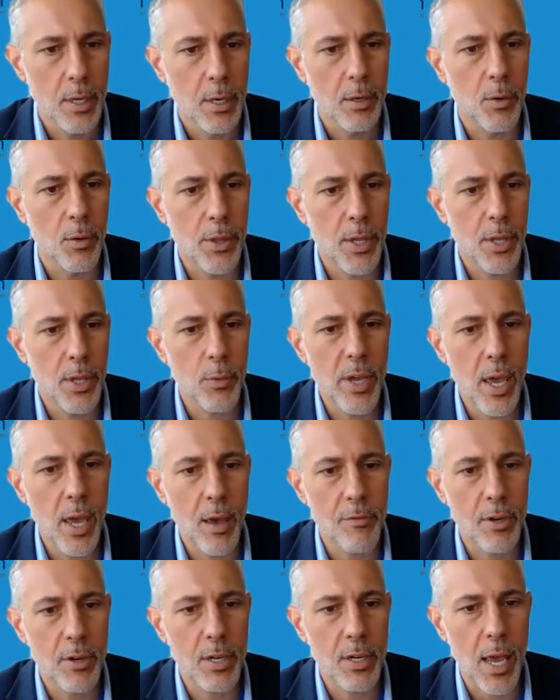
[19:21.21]
Well, then we
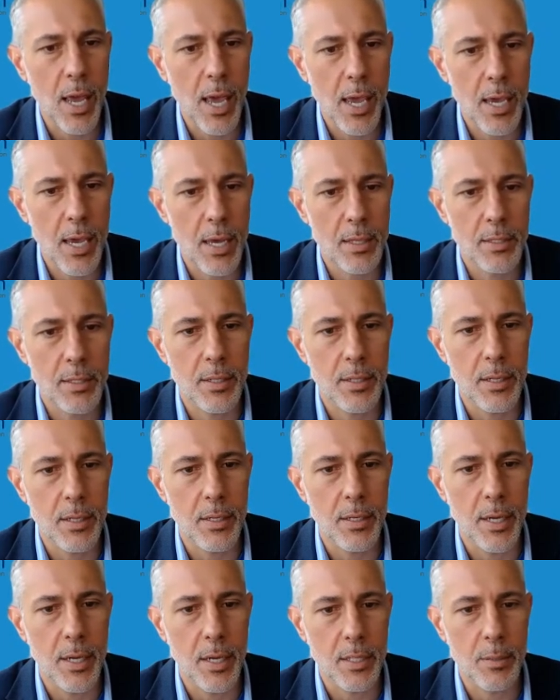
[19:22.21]
have an enhanced
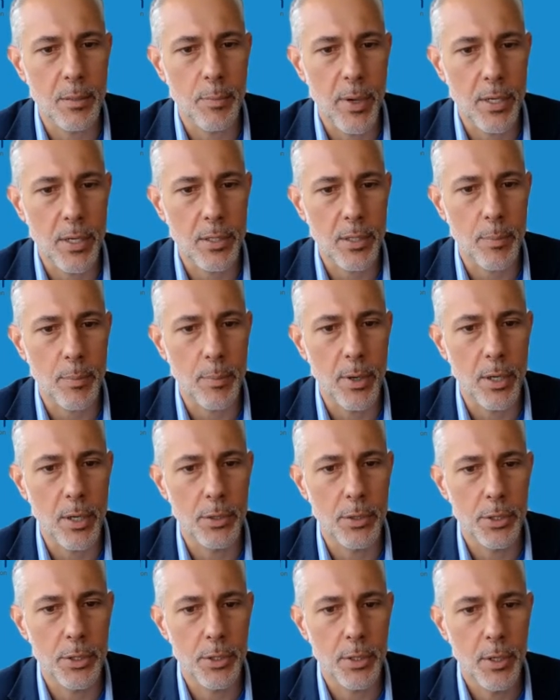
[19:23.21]
index-based
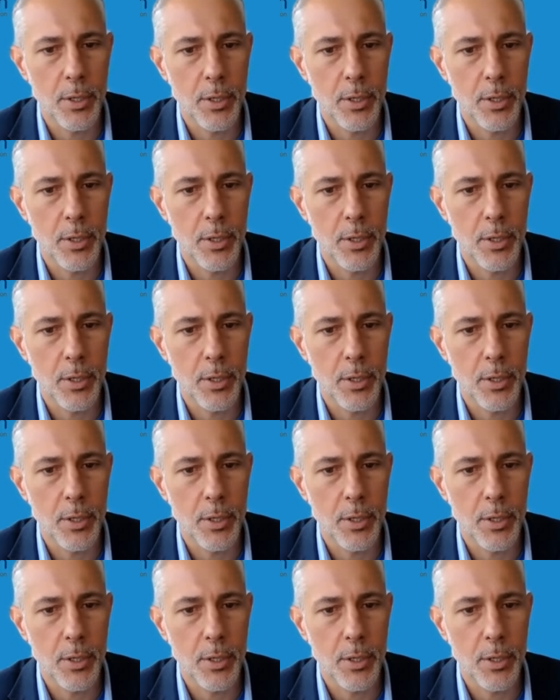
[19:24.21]
approach.